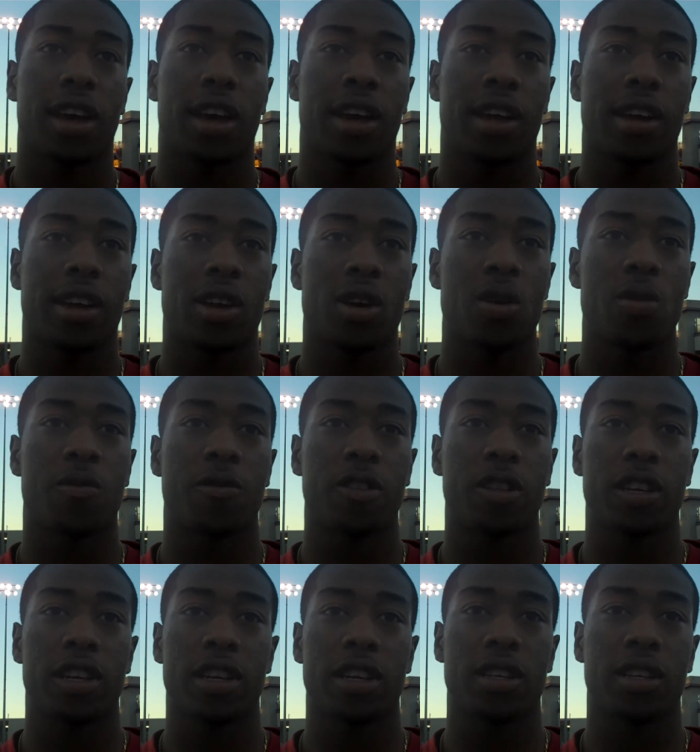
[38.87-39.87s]
and
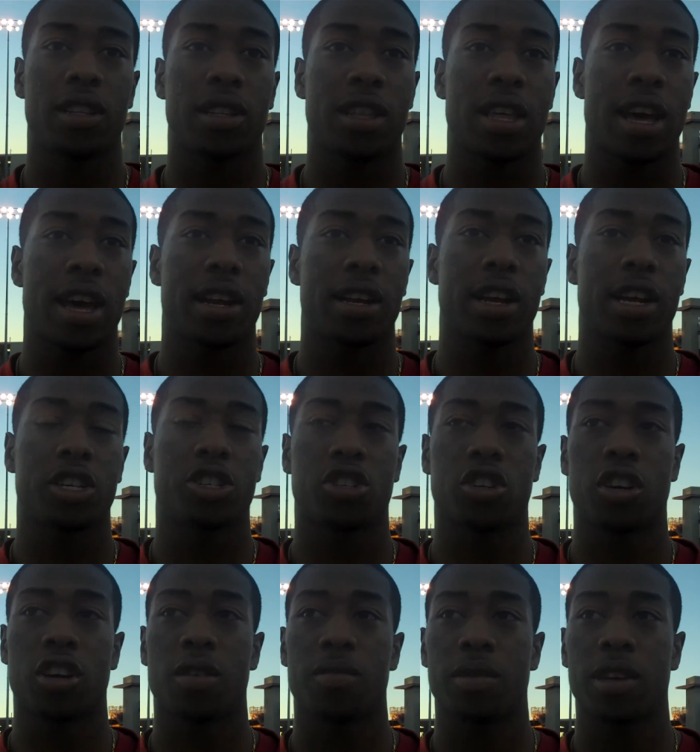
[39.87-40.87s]
hopefully that next
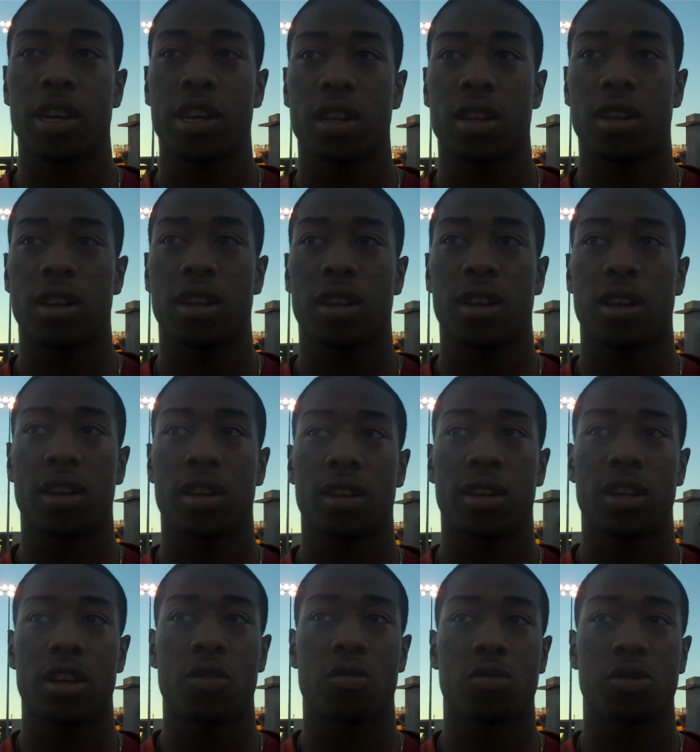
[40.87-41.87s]
year I'm gonna get an
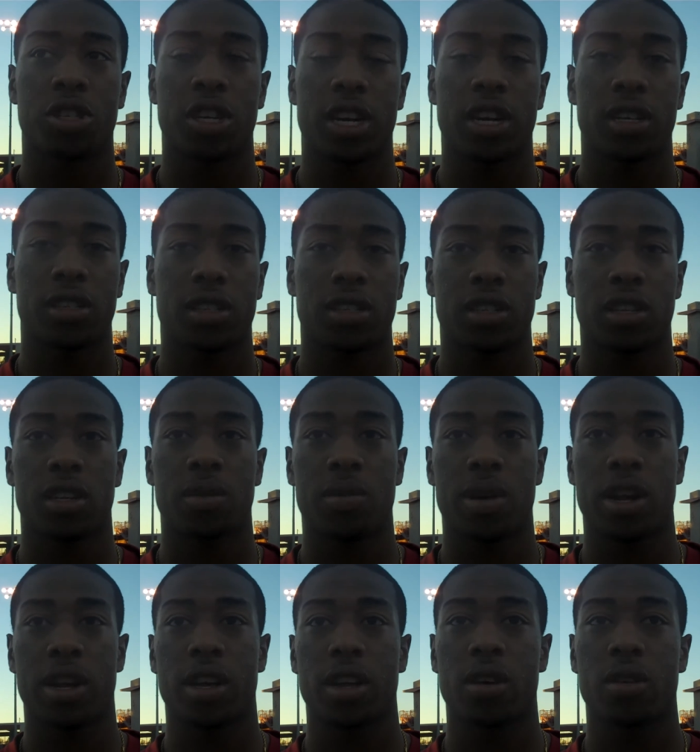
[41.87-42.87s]
equal chance as
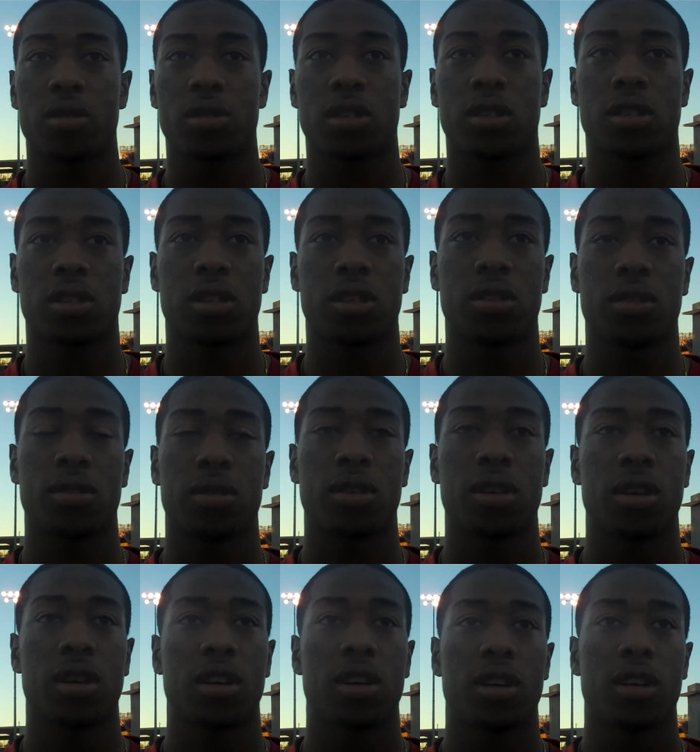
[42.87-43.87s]
anybody else to
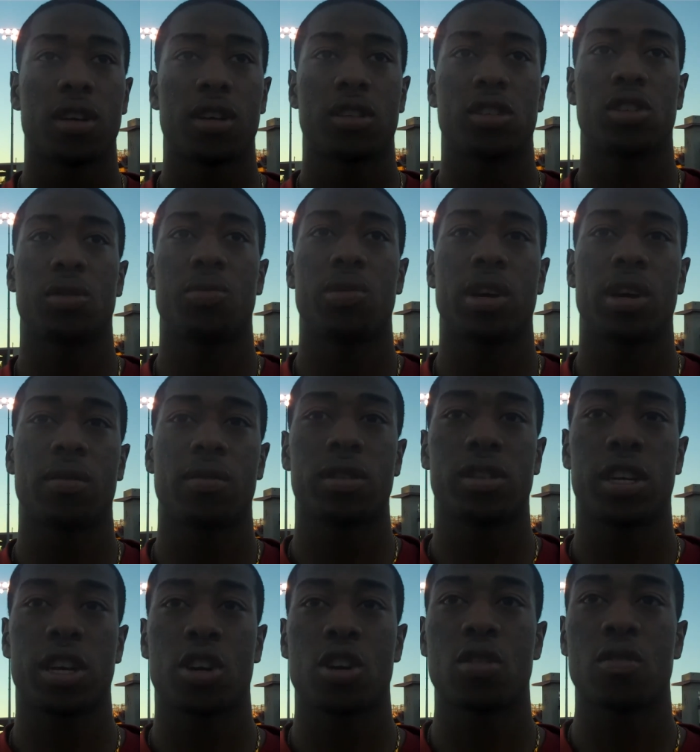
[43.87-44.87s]
to be able
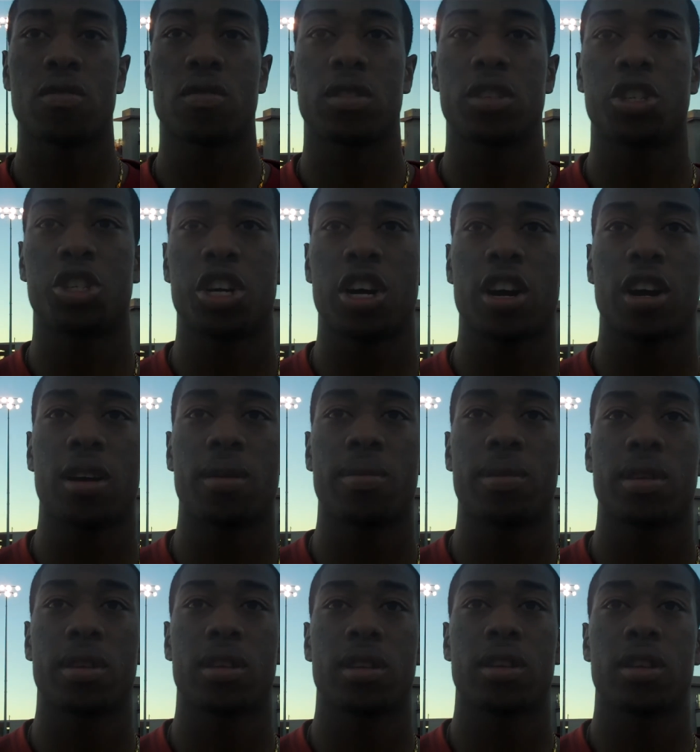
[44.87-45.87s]
to take over the job,
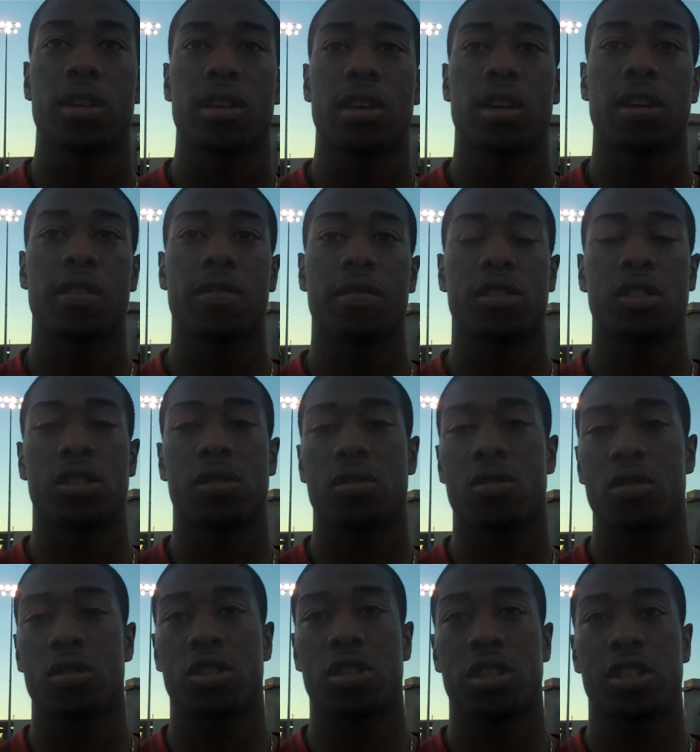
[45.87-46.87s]
if
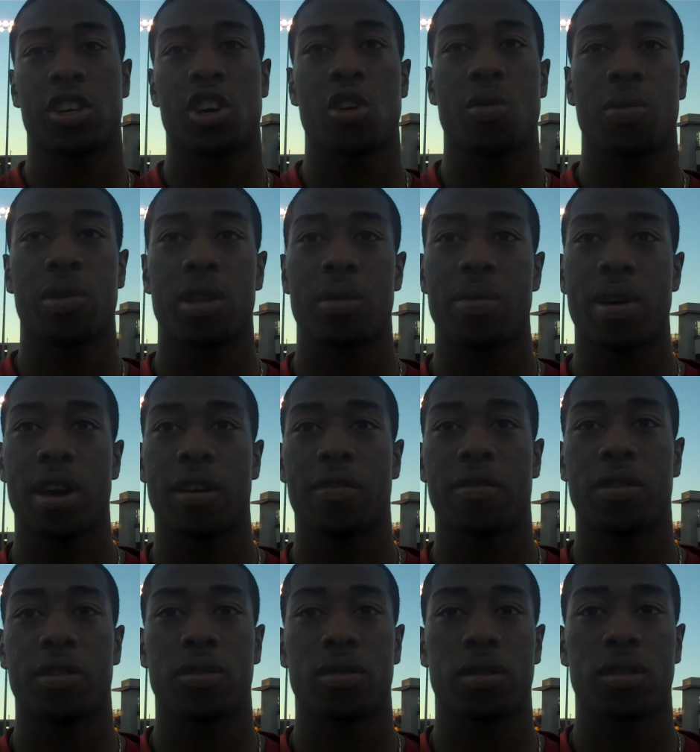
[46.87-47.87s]
or just help in the
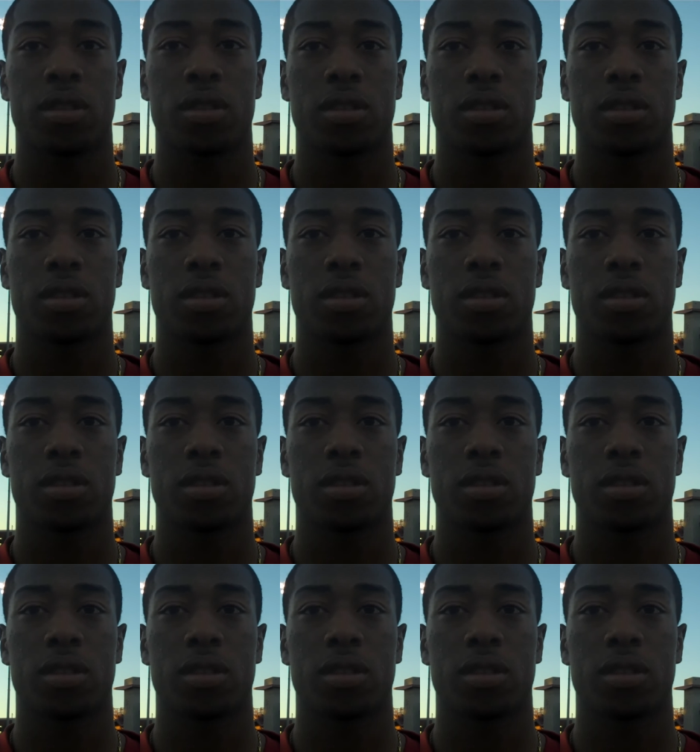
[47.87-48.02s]
backfield.